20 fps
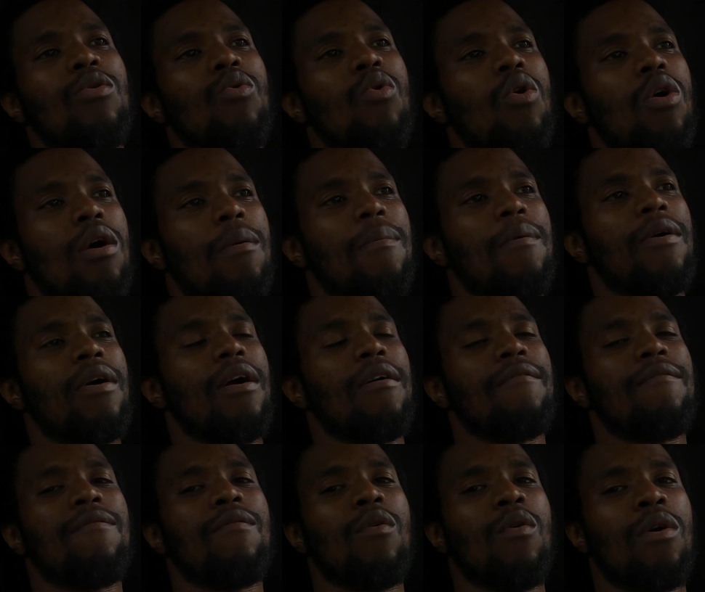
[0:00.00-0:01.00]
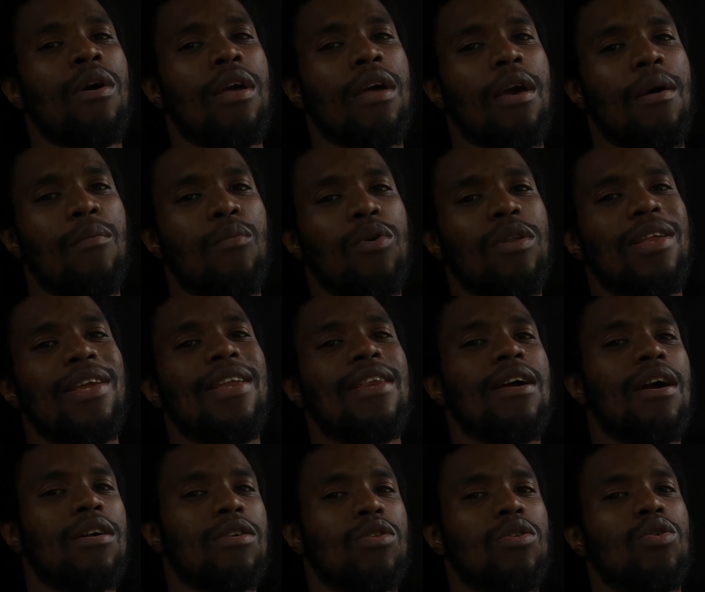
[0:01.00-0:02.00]
Woke up around 4 a.m. when he
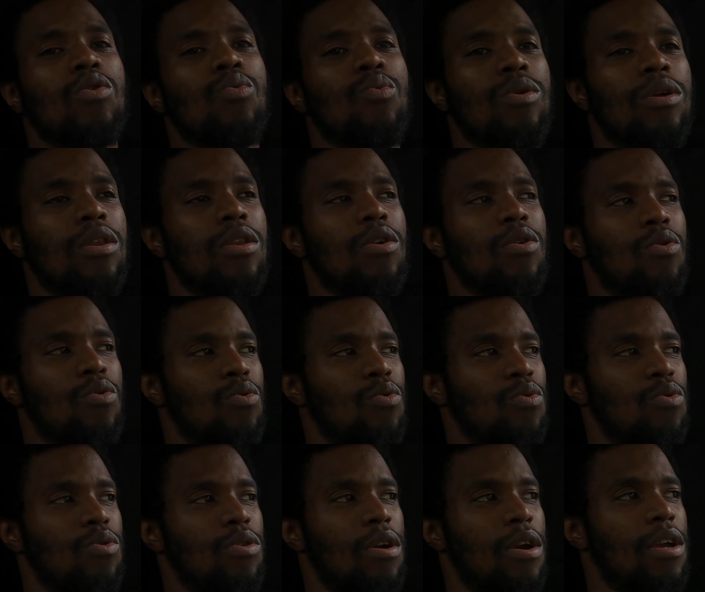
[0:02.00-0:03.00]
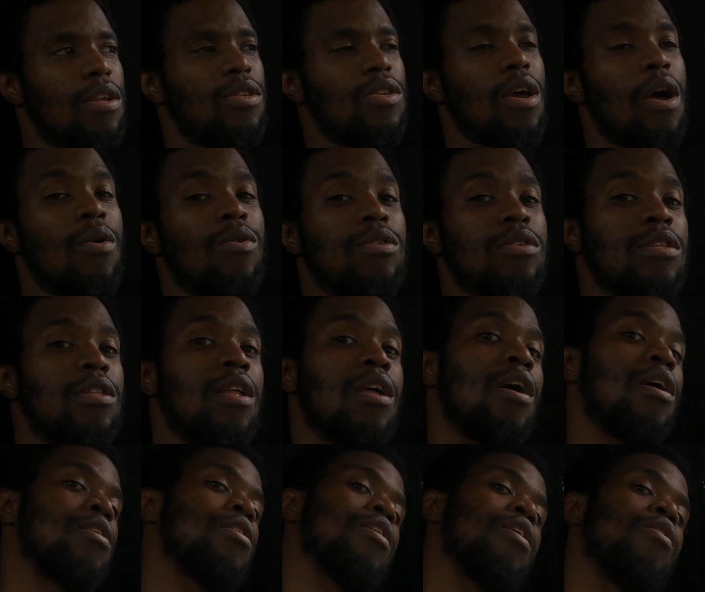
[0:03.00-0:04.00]
knocked on the window. Alright, so I was
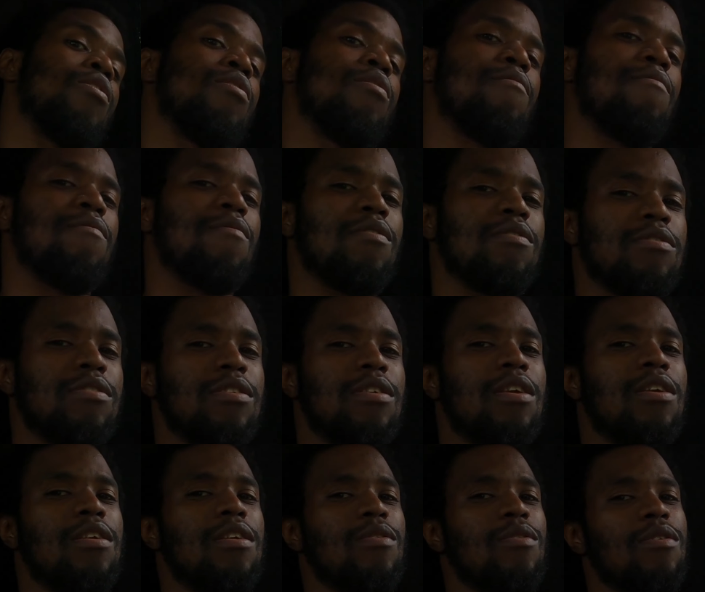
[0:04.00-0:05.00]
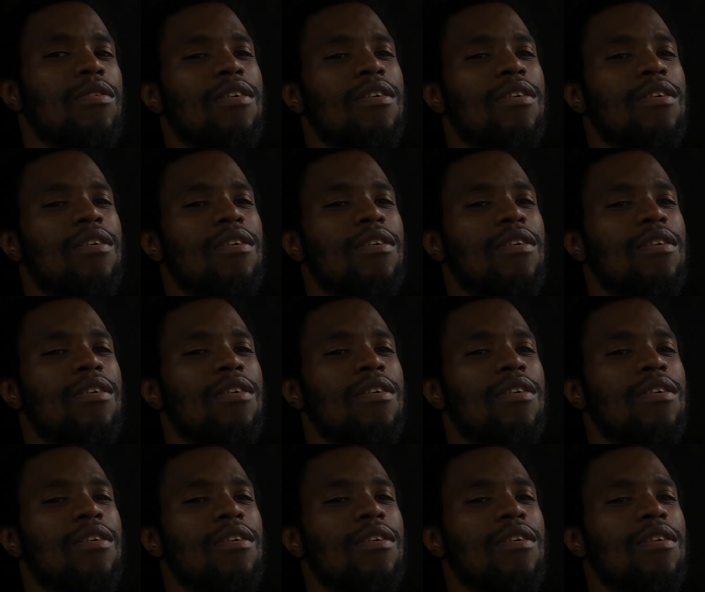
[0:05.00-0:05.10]
knocked out in the front seat.